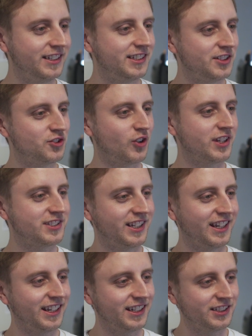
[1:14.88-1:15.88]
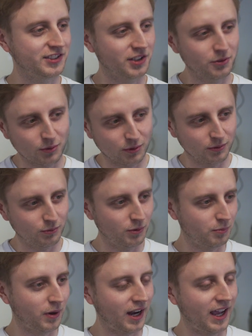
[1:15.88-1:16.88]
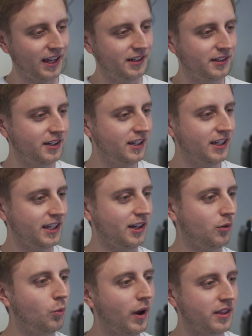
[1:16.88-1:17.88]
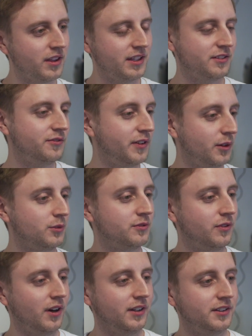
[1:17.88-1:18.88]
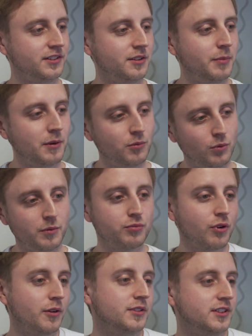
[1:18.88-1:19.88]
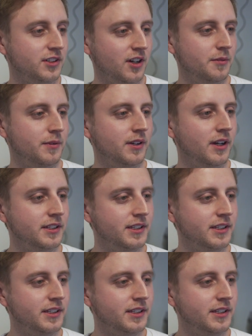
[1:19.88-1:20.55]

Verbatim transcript: is interesting, so we'll, we'll, plan, you know, whether this feels fun. So people would prototype an